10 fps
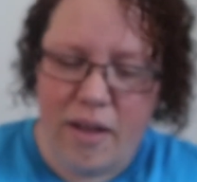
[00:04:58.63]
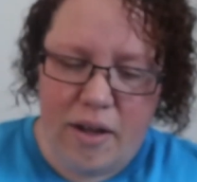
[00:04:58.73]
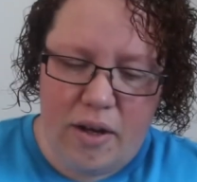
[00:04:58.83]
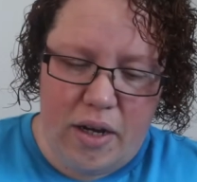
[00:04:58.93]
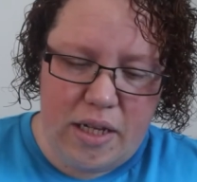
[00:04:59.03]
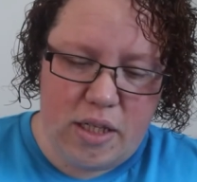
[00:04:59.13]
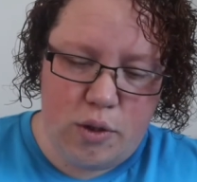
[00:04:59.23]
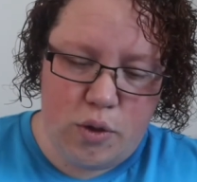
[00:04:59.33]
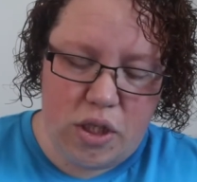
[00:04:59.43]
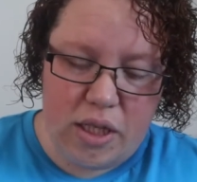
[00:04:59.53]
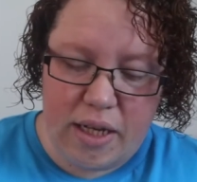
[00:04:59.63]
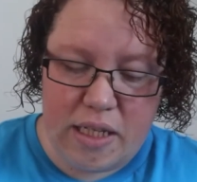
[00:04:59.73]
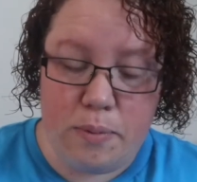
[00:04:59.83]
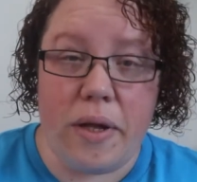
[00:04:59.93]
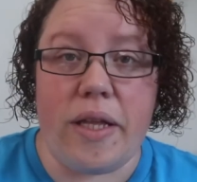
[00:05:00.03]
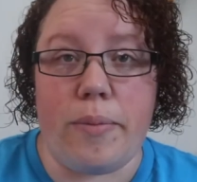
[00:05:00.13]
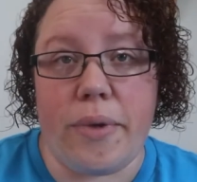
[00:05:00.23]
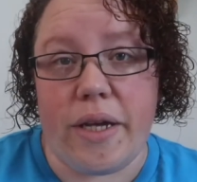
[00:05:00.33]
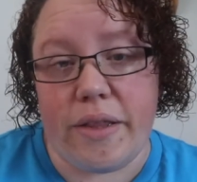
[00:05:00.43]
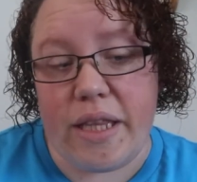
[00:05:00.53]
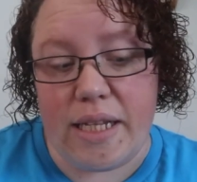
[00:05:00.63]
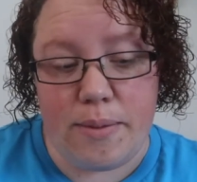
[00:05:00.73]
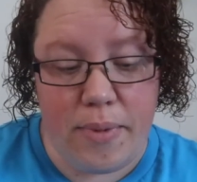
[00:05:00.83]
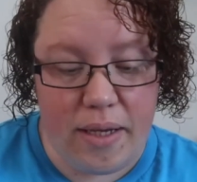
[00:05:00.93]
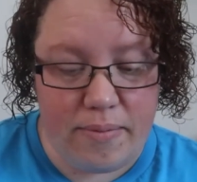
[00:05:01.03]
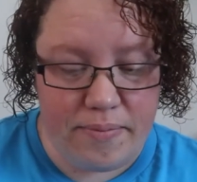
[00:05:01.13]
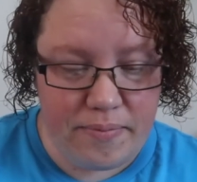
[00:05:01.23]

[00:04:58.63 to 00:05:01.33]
Oh, I so suck at spelling, but that's me.